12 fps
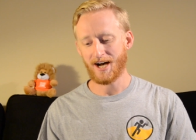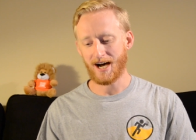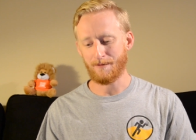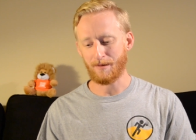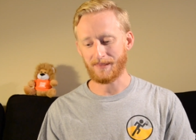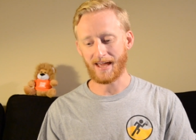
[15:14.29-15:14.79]

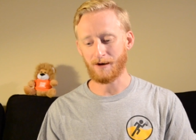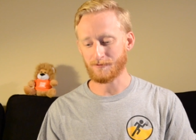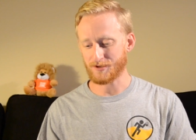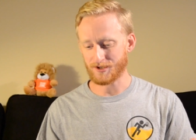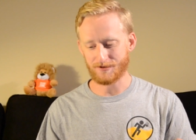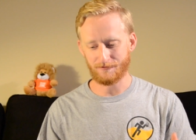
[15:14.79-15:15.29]
um, but
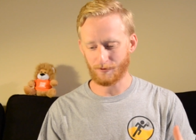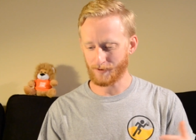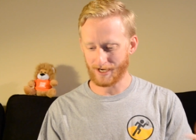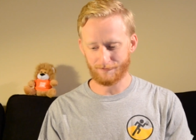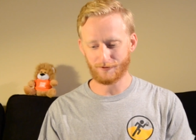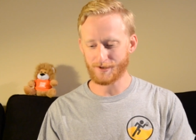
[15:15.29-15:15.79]
that just, for
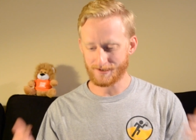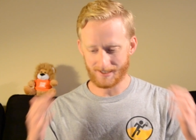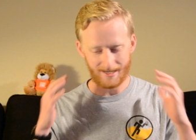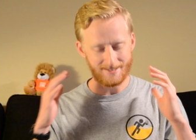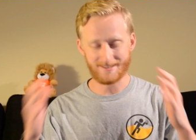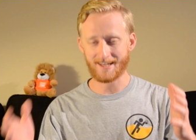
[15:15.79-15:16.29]
whatever
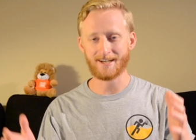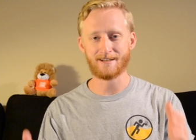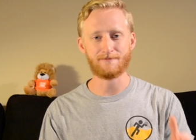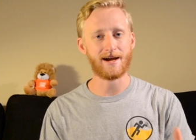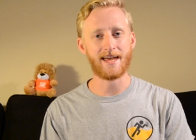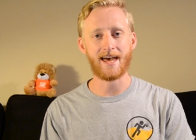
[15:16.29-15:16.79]
reason, I set it
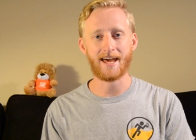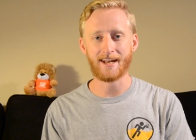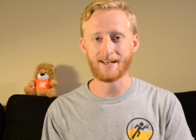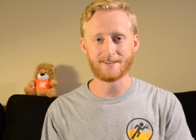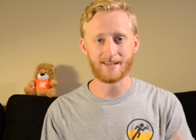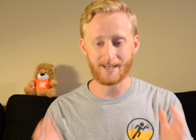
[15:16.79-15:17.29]
in my head
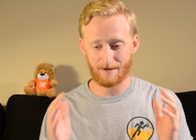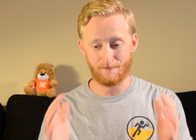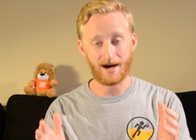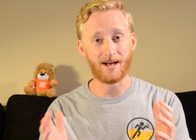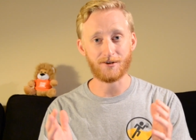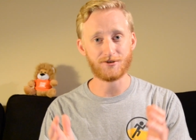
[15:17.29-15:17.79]
as like a
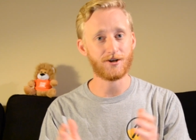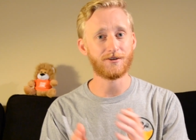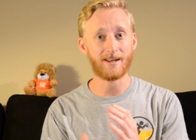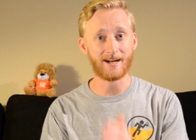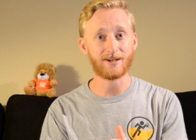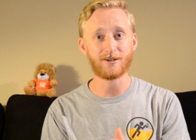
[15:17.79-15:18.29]

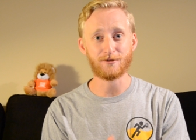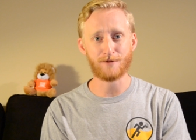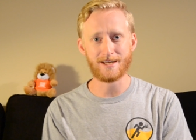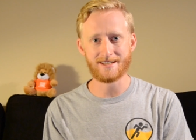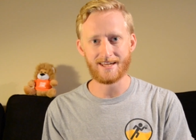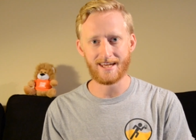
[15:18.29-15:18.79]
milestone that I couldn't
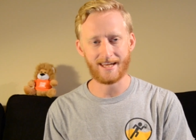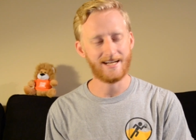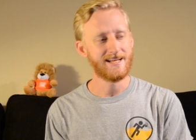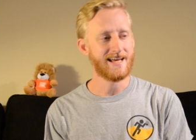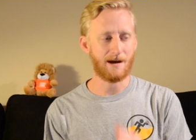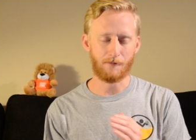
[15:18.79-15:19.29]
wait to hit.
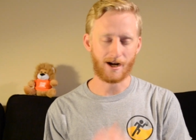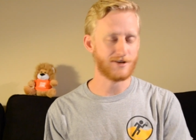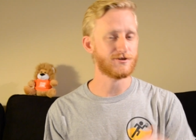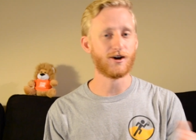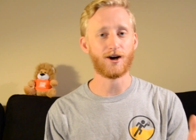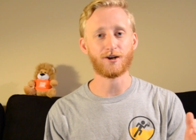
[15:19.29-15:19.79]
And when I
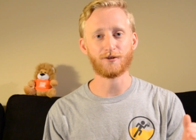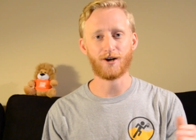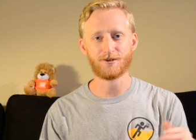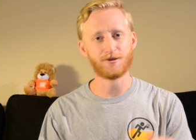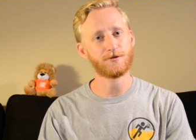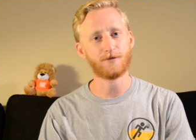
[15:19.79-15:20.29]
saw it
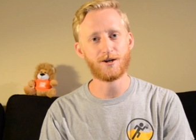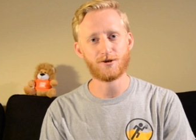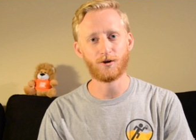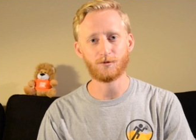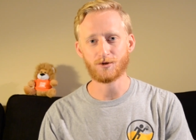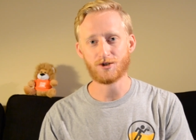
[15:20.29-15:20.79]
cross the
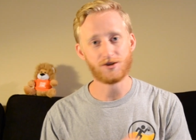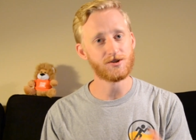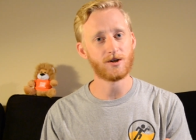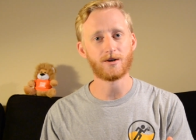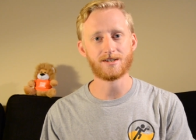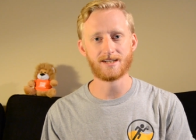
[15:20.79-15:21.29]
threshold, was just
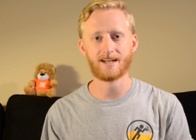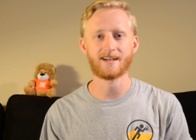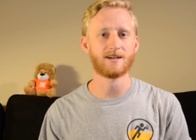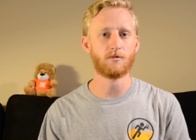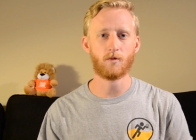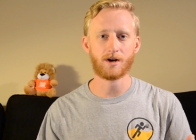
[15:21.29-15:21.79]
so
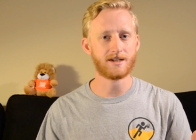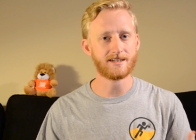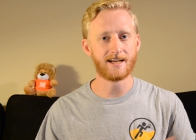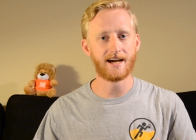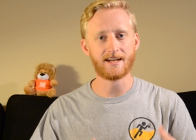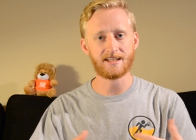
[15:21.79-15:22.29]
excited and wanted to
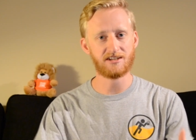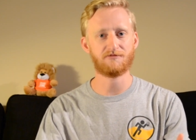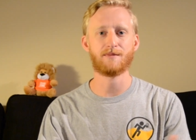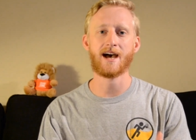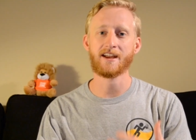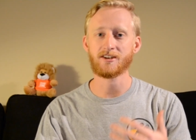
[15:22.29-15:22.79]
kind of
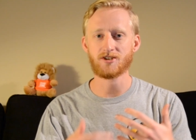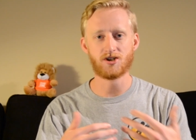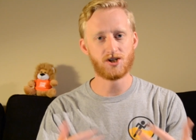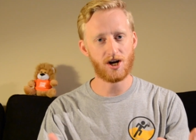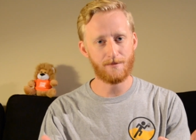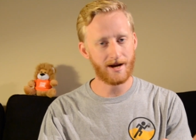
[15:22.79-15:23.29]
give back and just
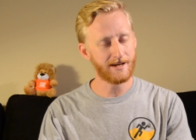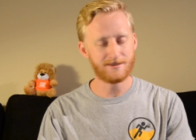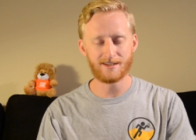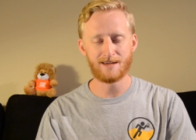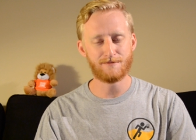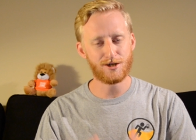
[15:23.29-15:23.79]
share my
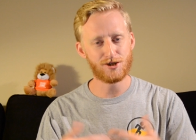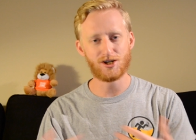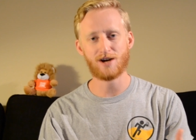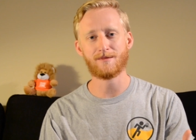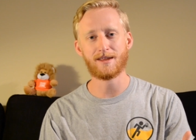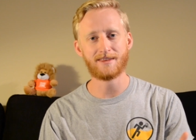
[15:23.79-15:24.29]
excitement,
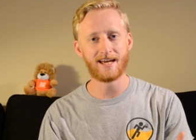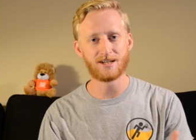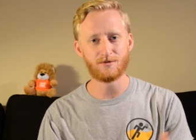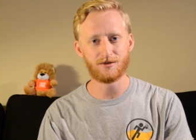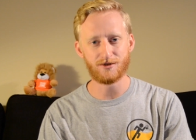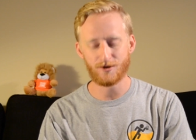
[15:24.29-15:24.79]
share my
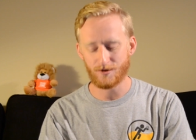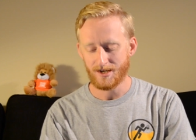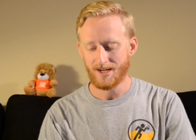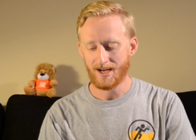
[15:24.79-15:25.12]
thanks with you